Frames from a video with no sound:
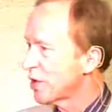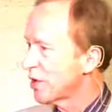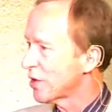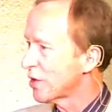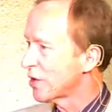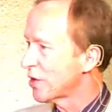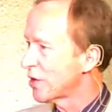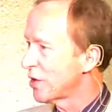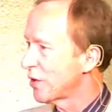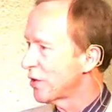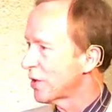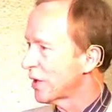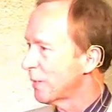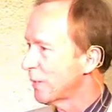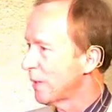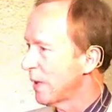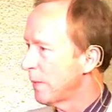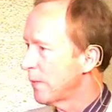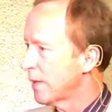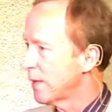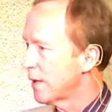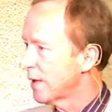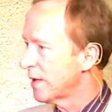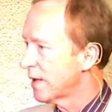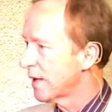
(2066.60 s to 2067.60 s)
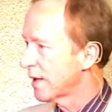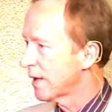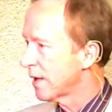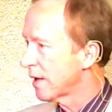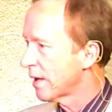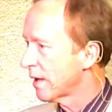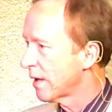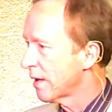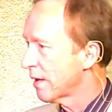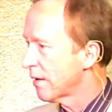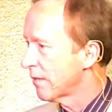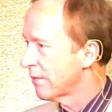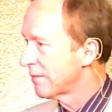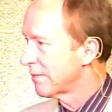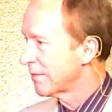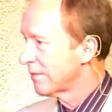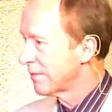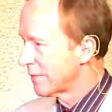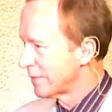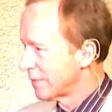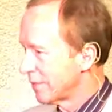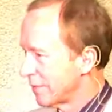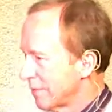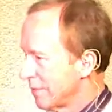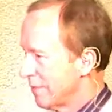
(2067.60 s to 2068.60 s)
to come up and uh,
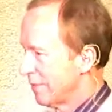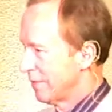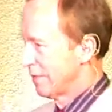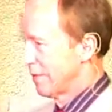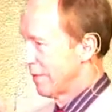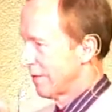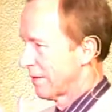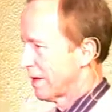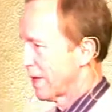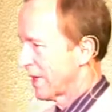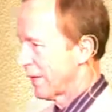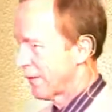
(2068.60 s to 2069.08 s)
give us